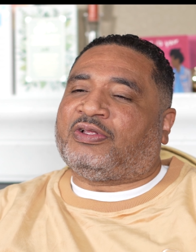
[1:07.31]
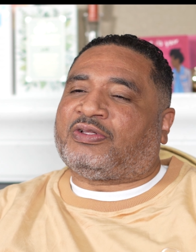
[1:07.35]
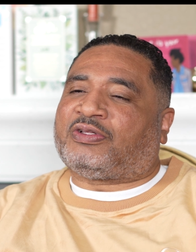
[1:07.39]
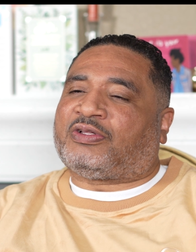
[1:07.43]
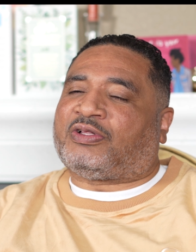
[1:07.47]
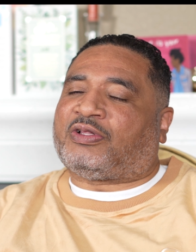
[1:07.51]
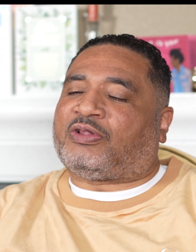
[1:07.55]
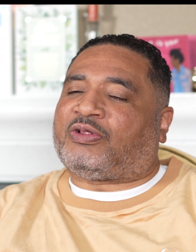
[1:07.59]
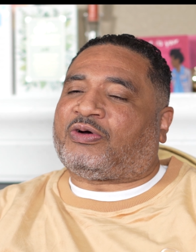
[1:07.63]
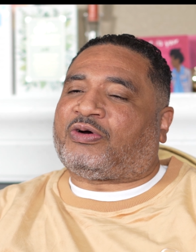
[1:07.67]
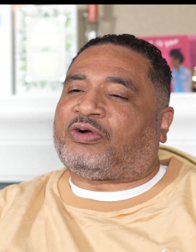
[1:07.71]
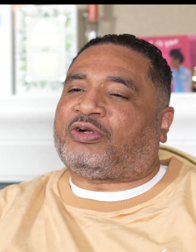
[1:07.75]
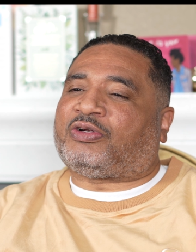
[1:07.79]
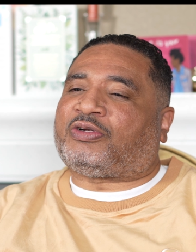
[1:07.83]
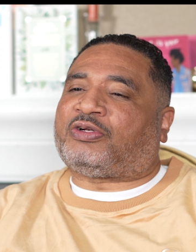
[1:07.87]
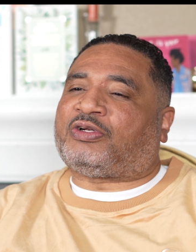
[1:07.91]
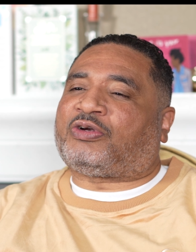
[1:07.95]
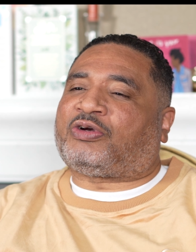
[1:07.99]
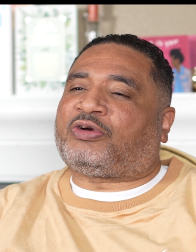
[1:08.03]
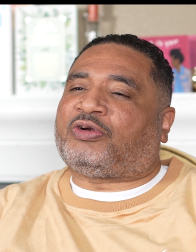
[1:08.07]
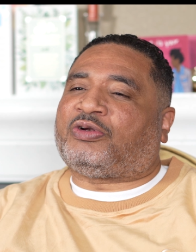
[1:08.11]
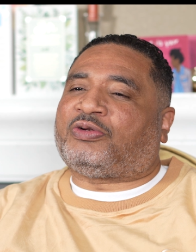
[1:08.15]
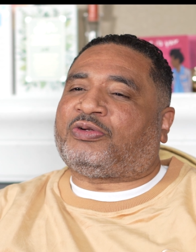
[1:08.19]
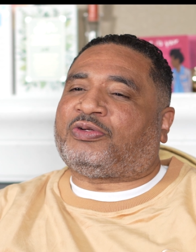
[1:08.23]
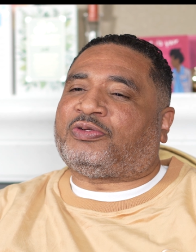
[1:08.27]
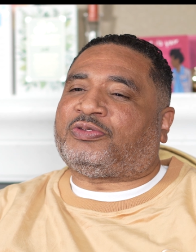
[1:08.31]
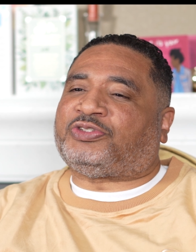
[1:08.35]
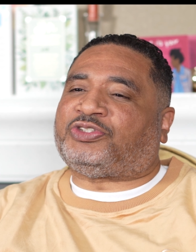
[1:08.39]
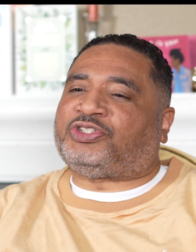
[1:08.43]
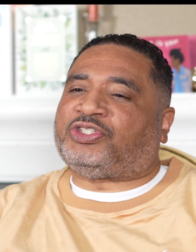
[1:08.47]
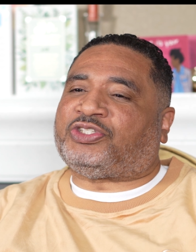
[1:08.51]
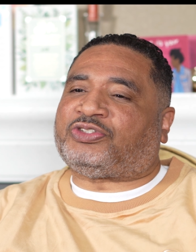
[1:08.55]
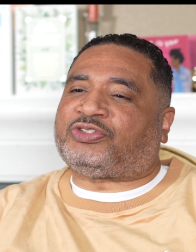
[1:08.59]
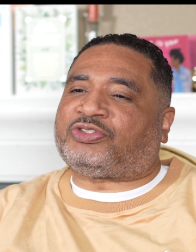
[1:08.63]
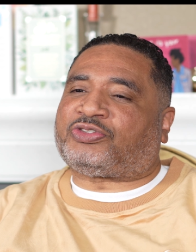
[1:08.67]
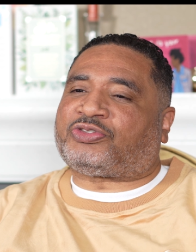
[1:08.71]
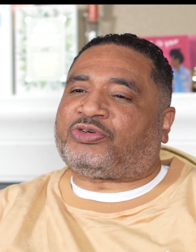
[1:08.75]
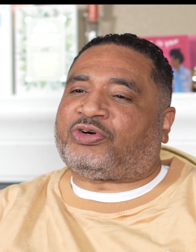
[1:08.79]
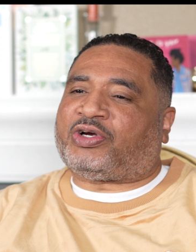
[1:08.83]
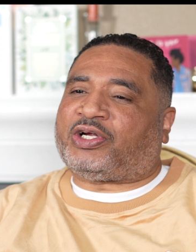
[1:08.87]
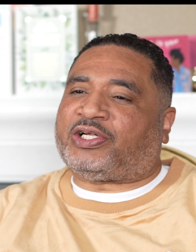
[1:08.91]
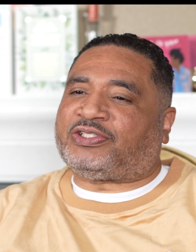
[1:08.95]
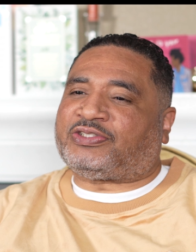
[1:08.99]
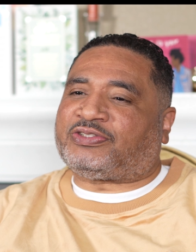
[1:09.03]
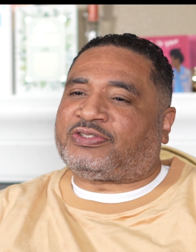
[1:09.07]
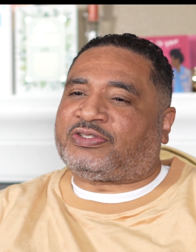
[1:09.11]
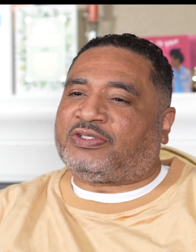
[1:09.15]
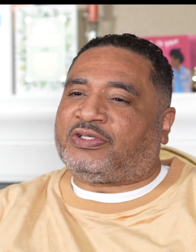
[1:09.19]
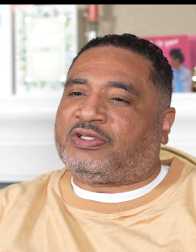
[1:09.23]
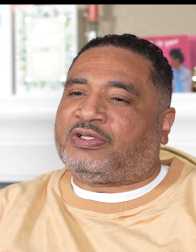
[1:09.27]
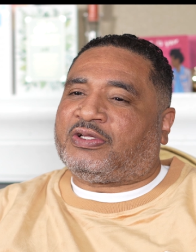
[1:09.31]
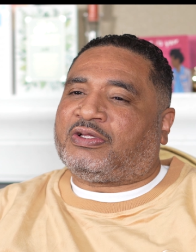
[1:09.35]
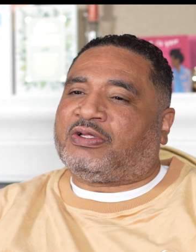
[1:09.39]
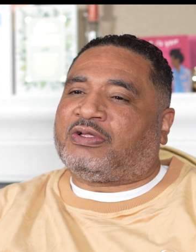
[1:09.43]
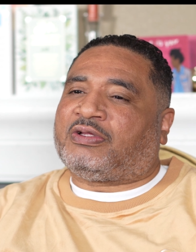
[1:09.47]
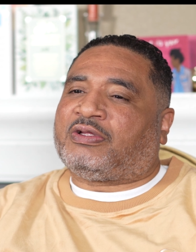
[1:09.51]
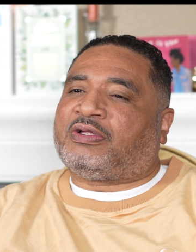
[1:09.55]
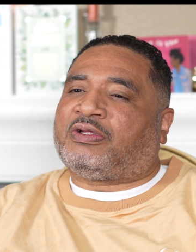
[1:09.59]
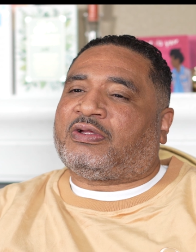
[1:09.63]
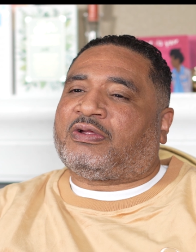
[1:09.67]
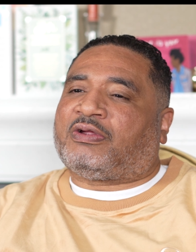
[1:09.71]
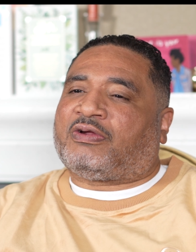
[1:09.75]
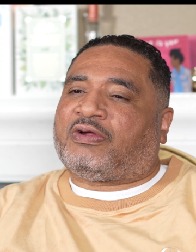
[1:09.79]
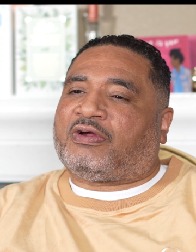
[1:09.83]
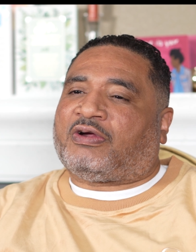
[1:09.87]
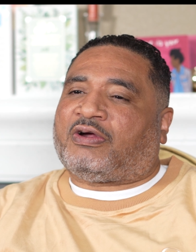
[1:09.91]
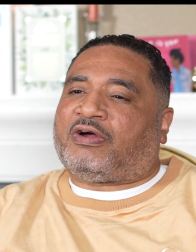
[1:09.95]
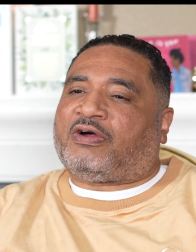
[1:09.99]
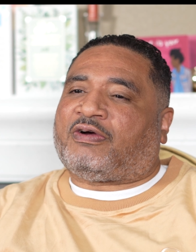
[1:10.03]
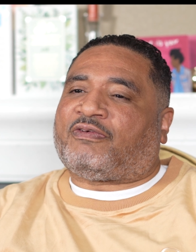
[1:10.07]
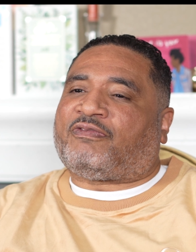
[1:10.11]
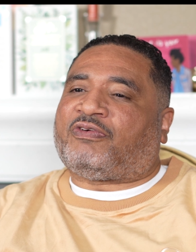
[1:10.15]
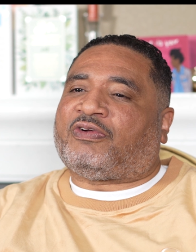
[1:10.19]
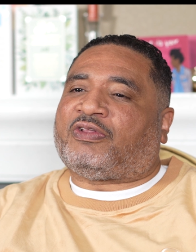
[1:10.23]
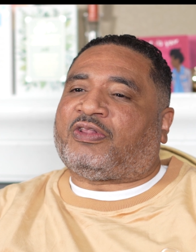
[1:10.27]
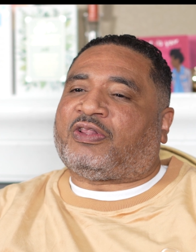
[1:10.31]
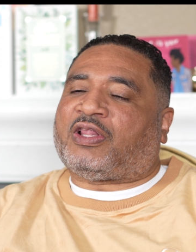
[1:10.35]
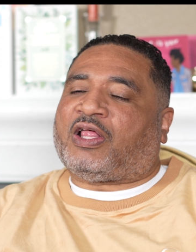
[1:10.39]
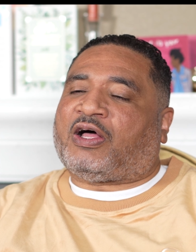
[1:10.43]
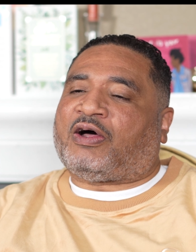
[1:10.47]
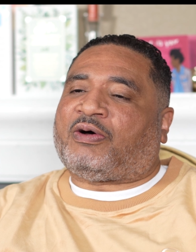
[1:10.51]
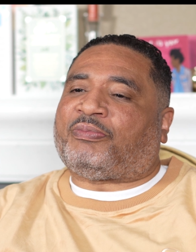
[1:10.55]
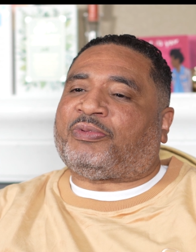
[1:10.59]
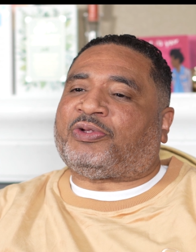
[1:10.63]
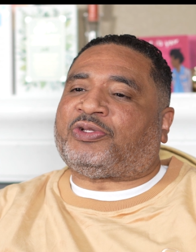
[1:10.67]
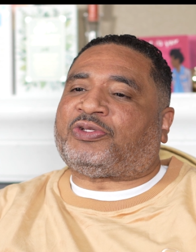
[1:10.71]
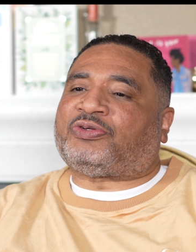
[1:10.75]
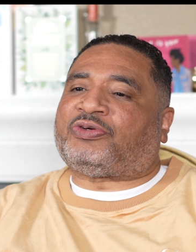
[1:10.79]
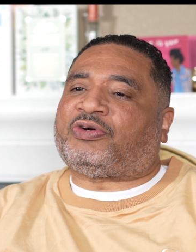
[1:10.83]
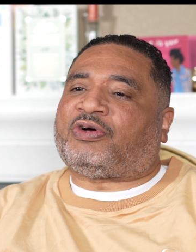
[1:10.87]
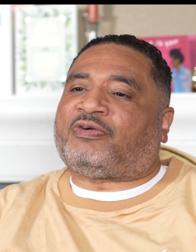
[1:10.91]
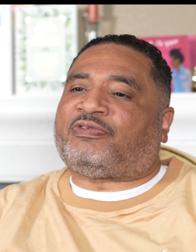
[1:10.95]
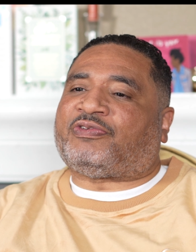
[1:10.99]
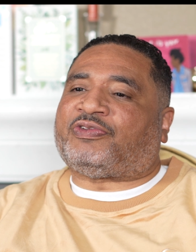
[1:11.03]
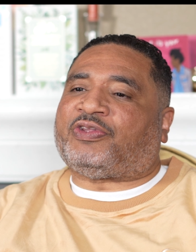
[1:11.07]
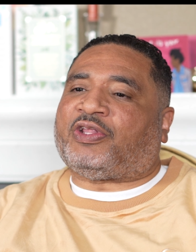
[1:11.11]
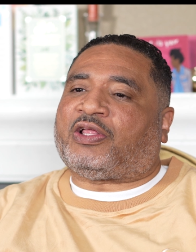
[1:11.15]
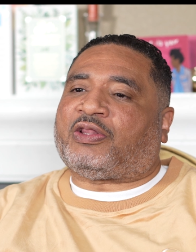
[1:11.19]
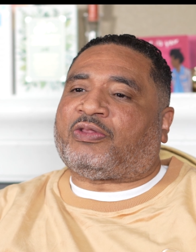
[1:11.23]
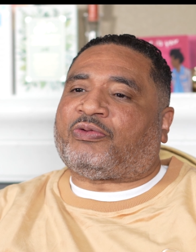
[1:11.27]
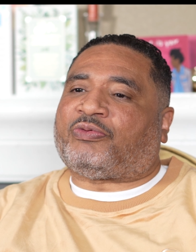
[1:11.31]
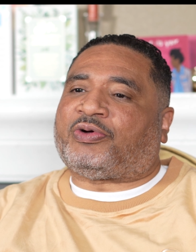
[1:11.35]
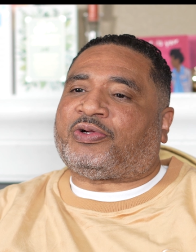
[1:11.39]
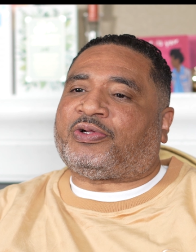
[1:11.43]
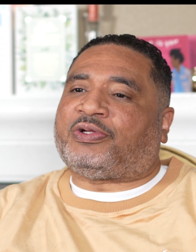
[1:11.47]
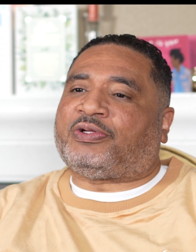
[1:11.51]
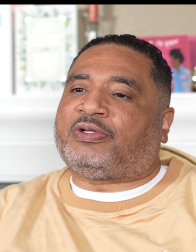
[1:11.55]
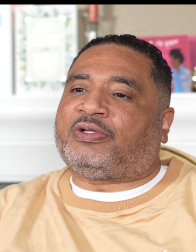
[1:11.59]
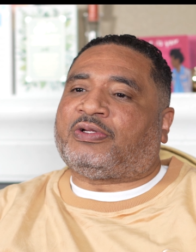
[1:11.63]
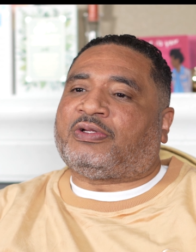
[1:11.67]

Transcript: the Lord Jesus Christ, uh, for allowing me to have another one.